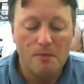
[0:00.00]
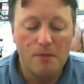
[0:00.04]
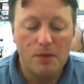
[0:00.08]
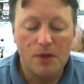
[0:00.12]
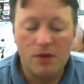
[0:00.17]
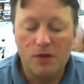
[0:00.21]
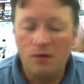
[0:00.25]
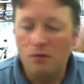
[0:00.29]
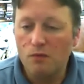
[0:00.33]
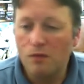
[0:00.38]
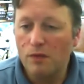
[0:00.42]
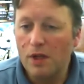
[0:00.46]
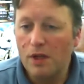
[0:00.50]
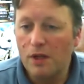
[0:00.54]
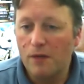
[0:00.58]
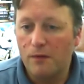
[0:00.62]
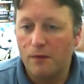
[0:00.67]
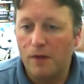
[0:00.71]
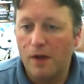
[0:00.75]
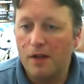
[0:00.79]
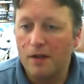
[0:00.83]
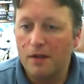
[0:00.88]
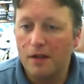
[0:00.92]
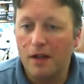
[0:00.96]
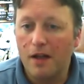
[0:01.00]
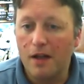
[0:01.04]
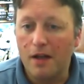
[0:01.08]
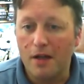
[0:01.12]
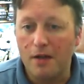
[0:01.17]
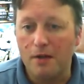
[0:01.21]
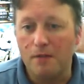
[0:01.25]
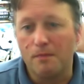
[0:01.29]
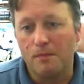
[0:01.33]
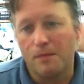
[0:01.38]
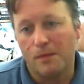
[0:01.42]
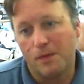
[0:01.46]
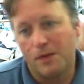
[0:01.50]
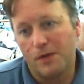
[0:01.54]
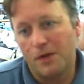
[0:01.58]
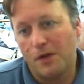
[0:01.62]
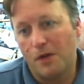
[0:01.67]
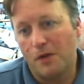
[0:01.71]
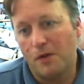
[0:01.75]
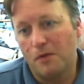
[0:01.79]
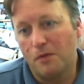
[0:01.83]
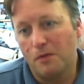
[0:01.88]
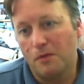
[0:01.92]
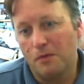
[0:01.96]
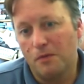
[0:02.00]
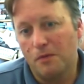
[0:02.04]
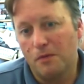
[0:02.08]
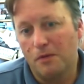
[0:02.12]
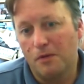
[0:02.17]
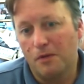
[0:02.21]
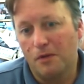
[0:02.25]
But it's a really fun game. So